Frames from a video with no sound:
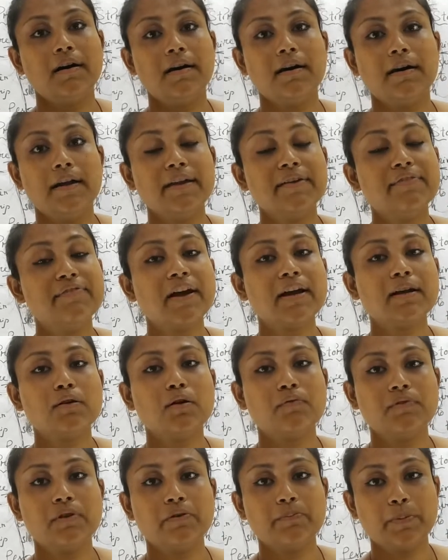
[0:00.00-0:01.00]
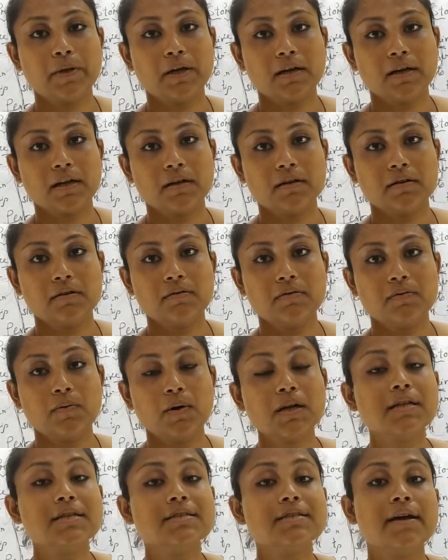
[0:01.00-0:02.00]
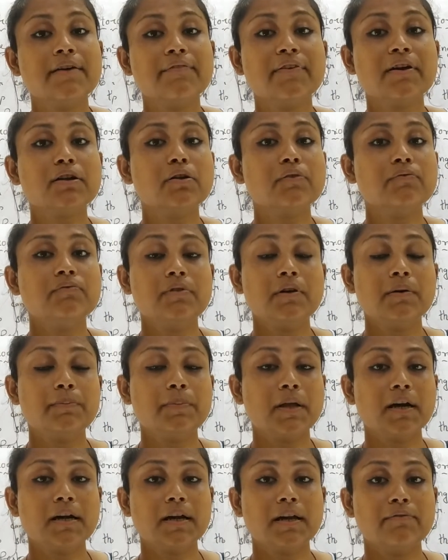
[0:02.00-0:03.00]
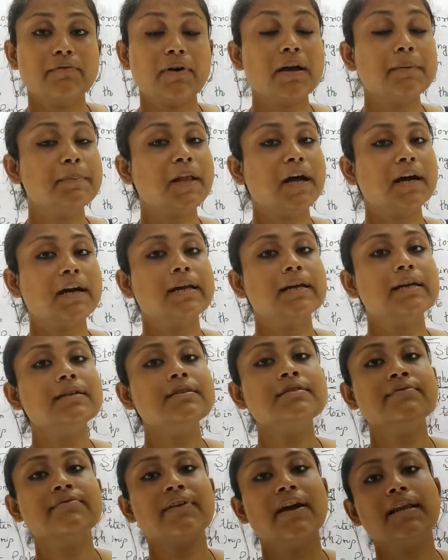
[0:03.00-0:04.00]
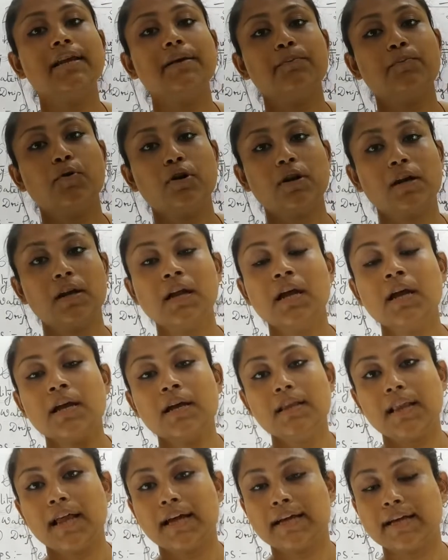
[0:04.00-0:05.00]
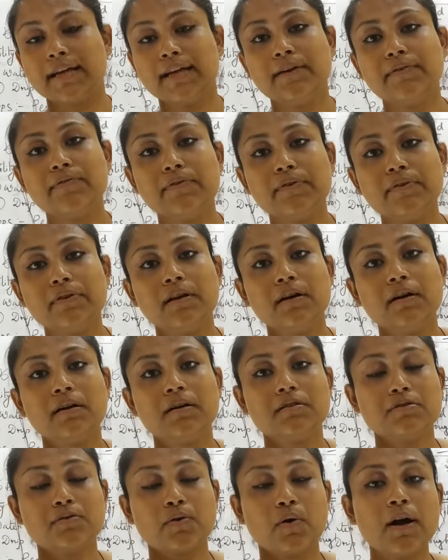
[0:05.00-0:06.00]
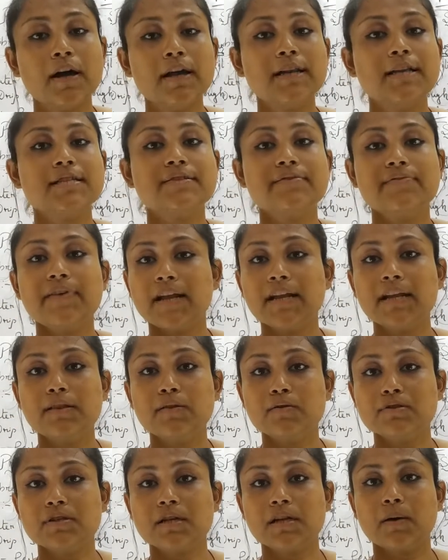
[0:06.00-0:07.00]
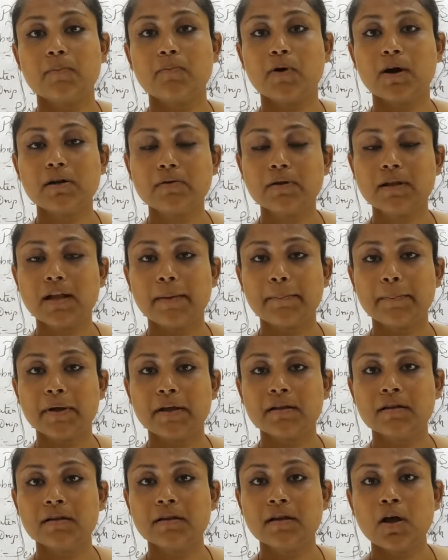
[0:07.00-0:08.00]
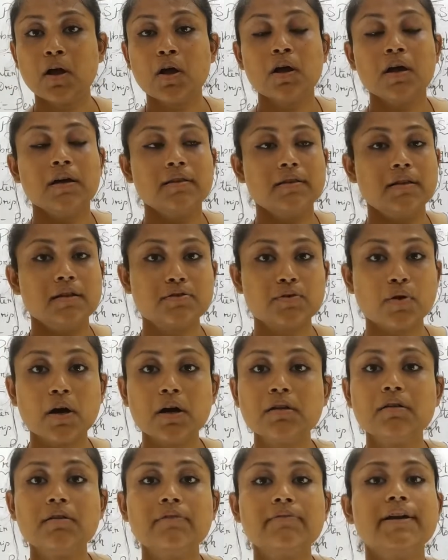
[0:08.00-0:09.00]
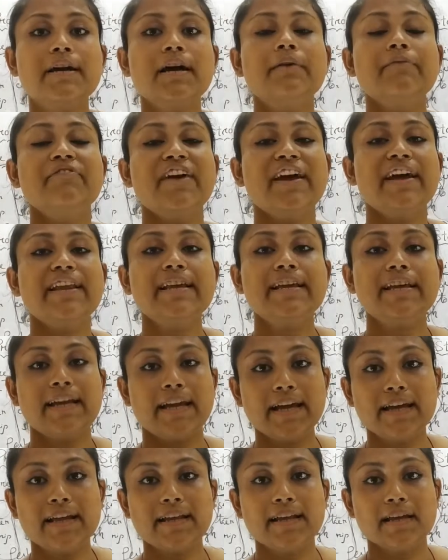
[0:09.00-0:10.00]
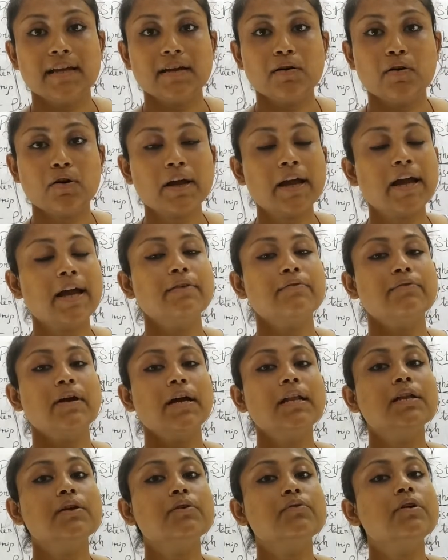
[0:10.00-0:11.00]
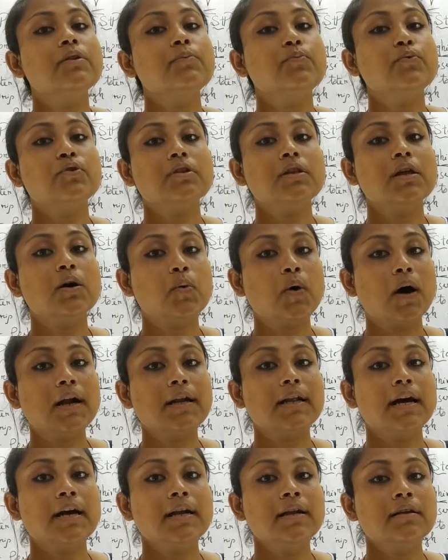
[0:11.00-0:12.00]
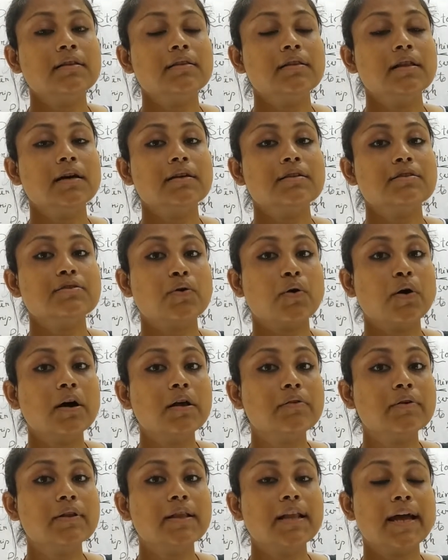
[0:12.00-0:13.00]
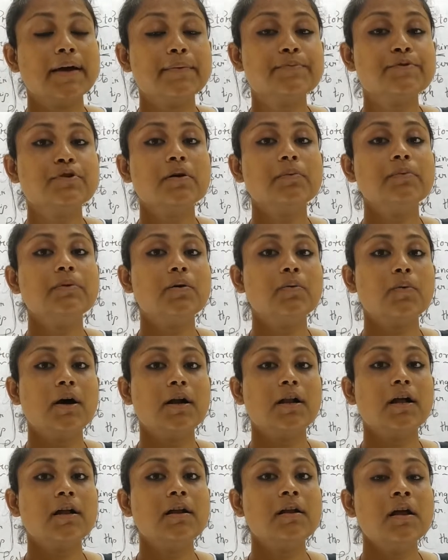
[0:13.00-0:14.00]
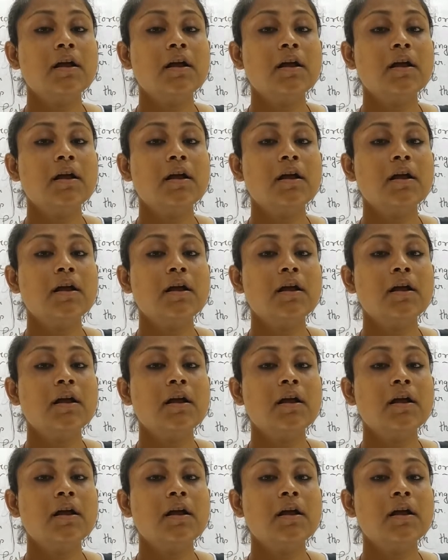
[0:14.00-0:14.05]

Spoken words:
effect of the plugging? What is the effect of the plugging? Why plugging is very important? Like if the soil is very loosened up, what will happen? The soil will become very airy. Okay, and when you will put the water, the soil will absorb the water